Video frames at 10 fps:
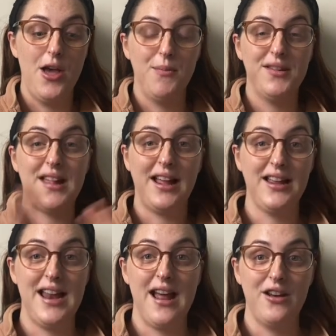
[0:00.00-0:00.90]

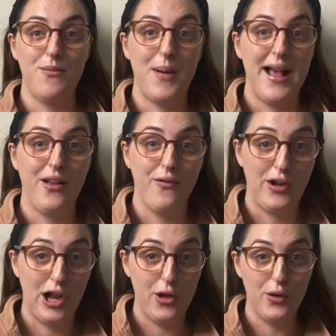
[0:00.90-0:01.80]
secondhand pack of
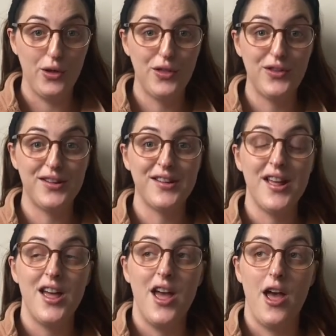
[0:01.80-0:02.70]
clothes
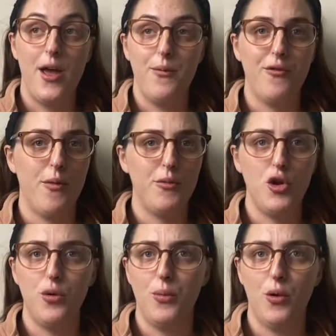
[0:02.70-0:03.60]
from
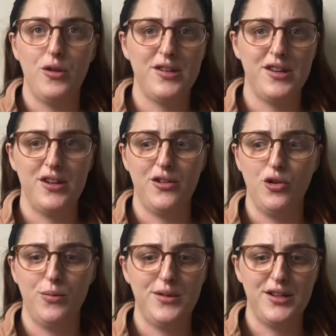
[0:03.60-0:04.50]
newborn to
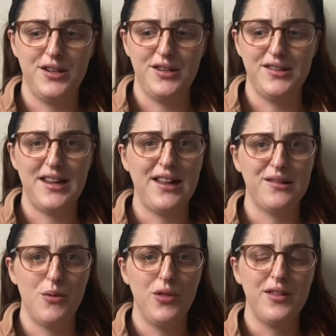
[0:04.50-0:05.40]
up to
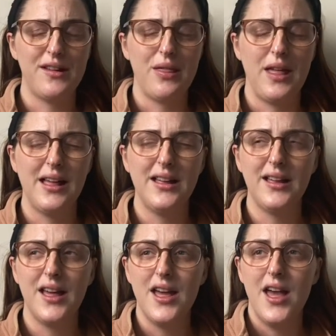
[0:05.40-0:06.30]
6 months, I
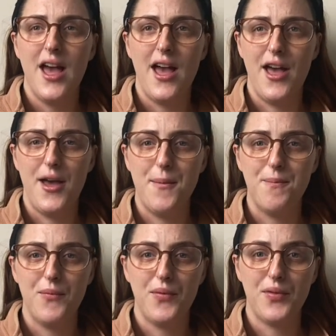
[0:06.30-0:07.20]
think.
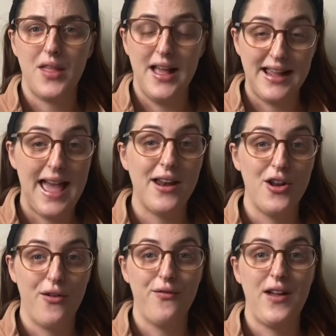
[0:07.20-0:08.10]
Again
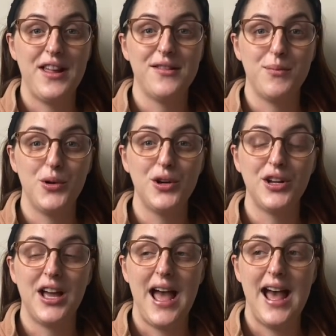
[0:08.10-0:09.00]
off
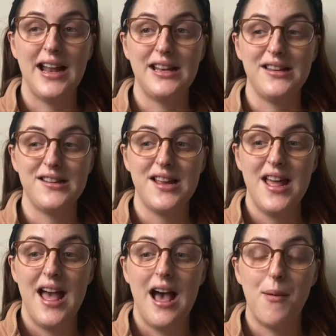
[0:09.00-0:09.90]
Facebook, and
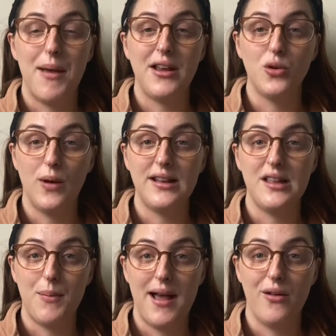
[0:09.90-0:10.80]
I paid
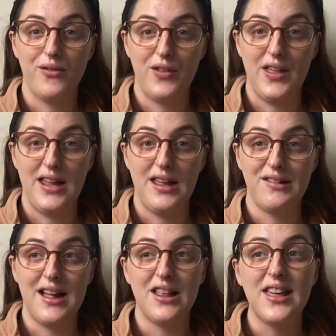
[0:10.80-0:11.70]
£20 for these.
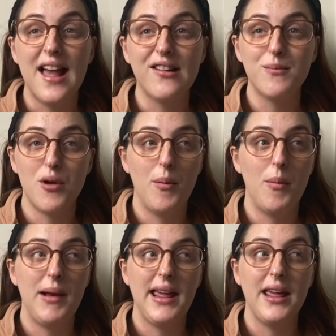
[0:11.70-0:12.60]
And yes,
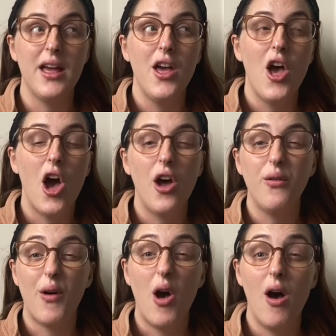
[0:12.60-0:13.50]
probably
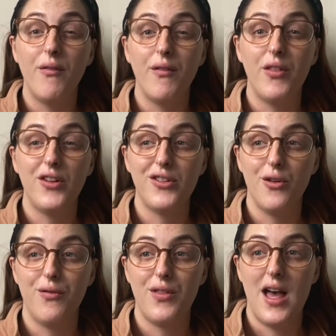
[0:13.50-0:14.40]
over half of the
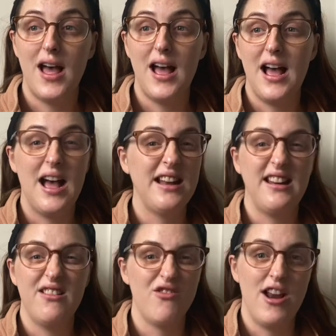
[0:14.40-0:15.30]
stuff that I
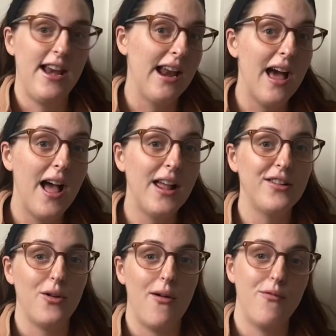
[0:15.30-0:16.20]
didn't really like,
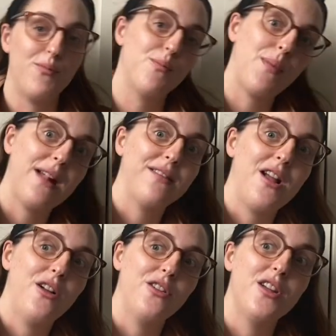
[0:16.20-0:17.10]
so I've passed it
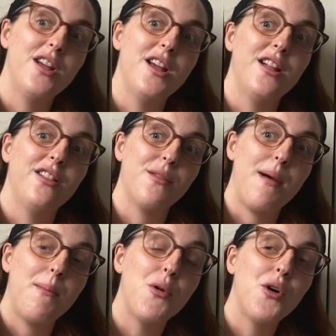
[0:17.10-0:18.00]
on to
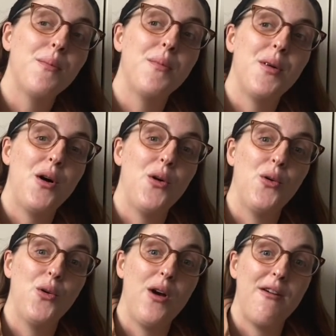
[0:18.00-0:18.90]
my mum,
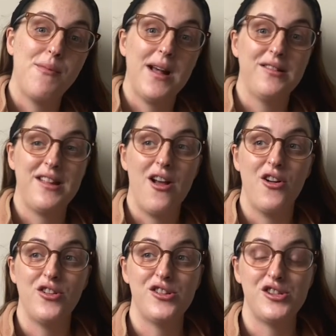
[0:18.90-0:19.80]
or I've passed it
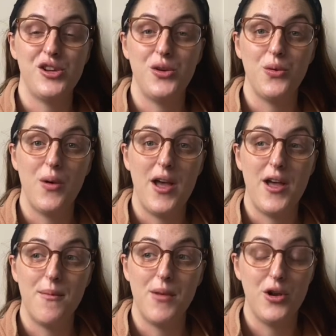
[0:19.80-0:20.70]
on to
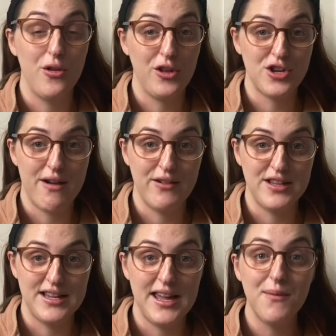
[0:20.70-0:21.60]
another
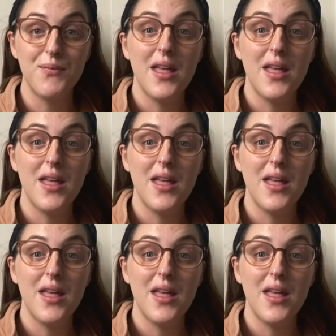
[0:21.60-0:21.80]
charity,